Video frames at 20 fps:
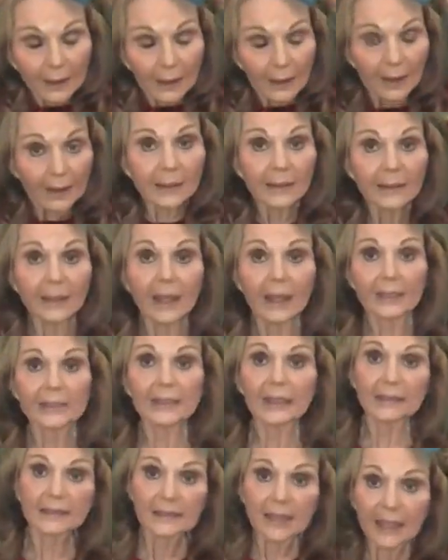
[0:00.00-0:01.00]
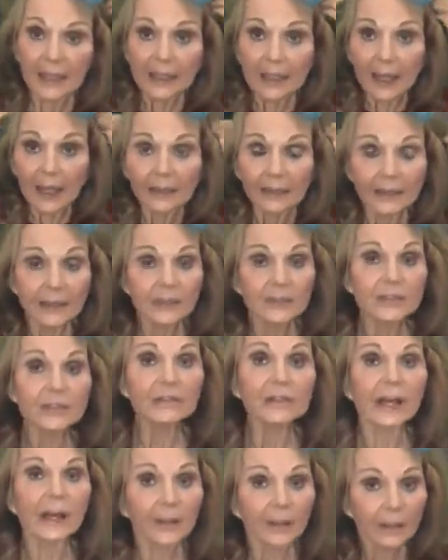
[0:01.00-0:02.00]
And as I take out each
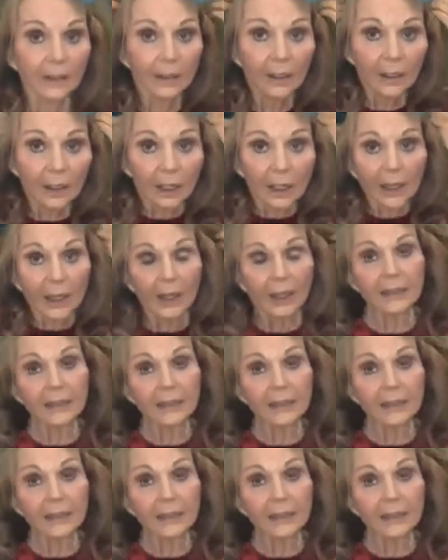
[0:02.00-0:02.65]
layer, I